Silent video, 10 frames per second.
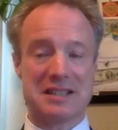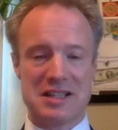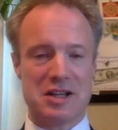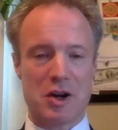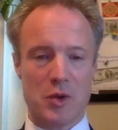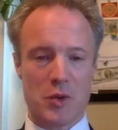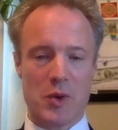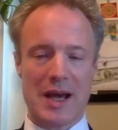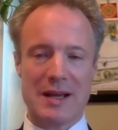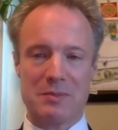It's a
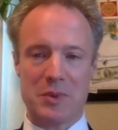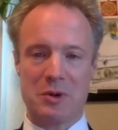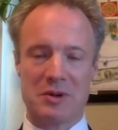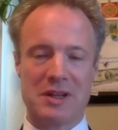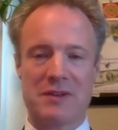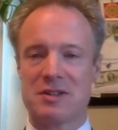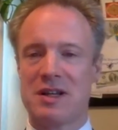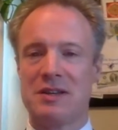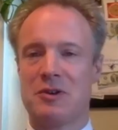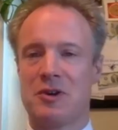great book that was
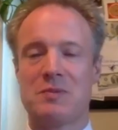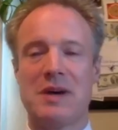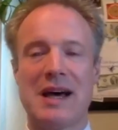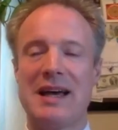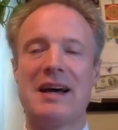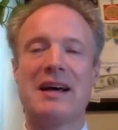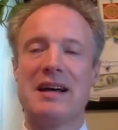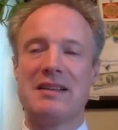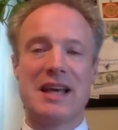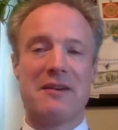endorsed by
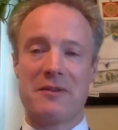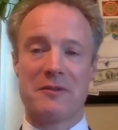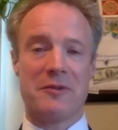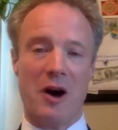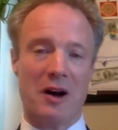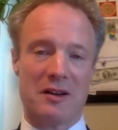David Fong,